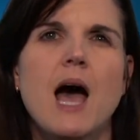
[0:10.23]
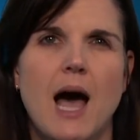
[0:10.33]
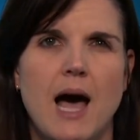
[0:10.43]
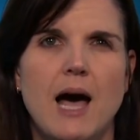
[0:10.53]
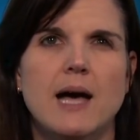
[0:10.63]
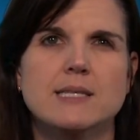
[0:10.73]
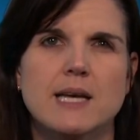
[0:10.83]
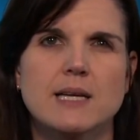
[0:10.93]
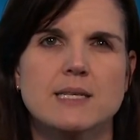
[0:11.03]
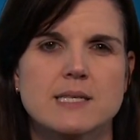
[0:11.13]
hard to
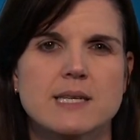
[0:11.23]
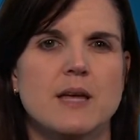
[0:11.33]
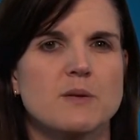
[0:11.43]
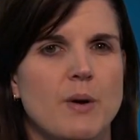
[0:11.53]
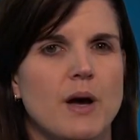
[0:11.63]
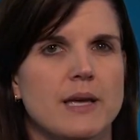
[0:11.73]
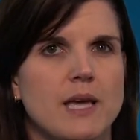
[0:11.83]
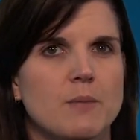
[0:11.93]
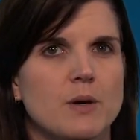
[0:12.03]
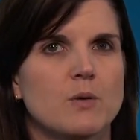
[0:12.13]
understand
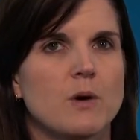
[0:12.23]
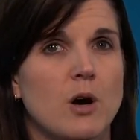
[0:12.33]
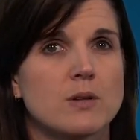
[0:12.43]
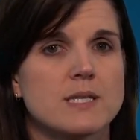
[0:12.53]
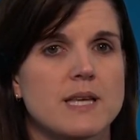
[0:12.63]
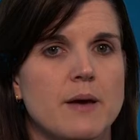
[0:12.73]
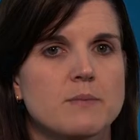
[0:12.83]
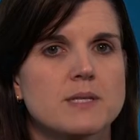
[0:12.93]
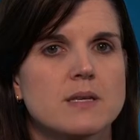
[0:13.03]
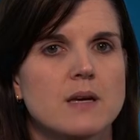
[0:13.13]
biochemical
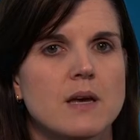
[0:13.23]
concepts.